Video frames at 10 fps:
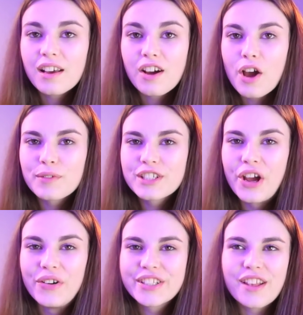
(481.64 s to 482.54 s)
Like, I wish
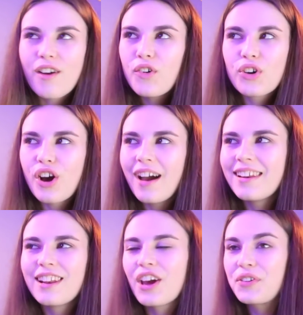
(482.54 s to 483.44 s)
I was her. Or
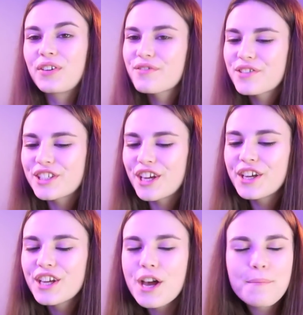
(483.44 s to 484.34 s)
Kylie, like, one of the two.
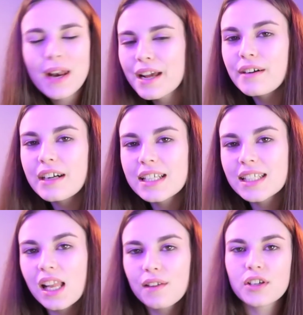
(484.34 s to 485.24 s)
But anyway, guys,
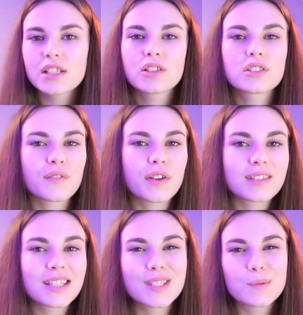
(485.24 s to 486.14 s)
I love you guys. So don't
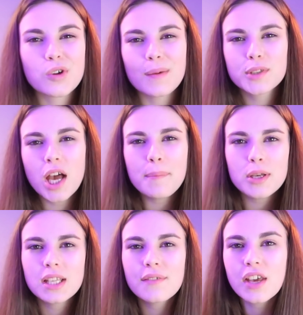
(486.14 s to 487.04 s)
forget to hit subscribe. Turn
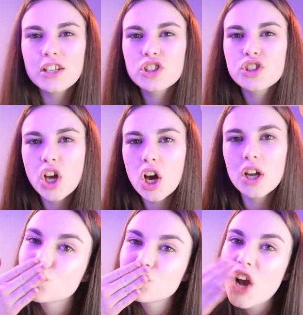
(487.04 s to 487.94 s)
post notifications
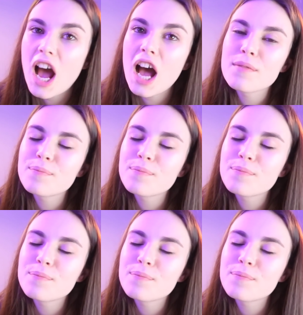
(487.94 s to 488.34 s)
on. Mwah!